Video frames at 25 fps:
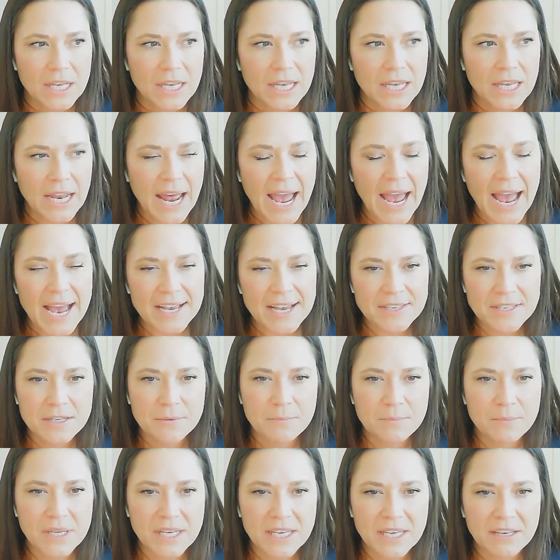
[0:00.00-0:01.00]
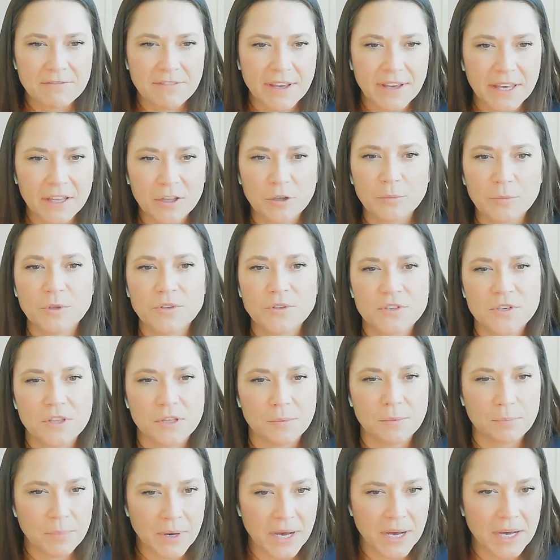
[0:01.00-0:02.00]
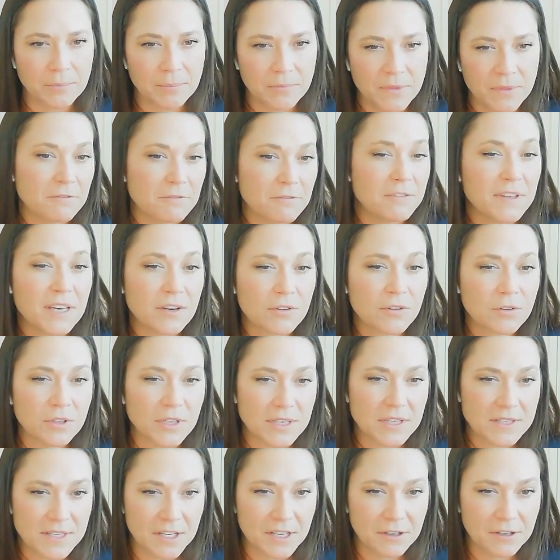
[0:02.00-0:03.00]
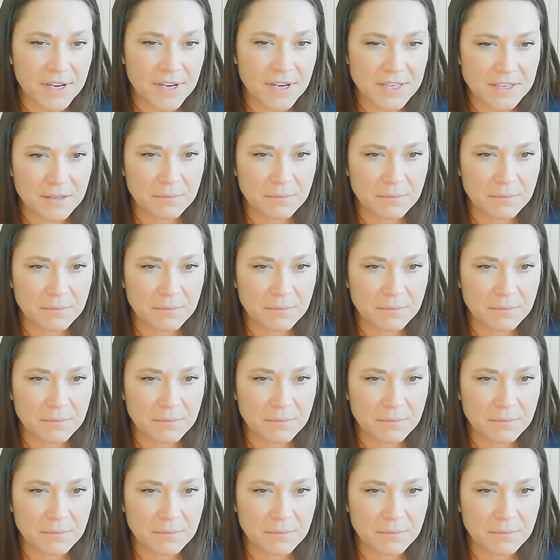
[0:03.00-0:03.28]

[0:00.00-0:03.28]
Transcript: It has to be available to the vehicle itself has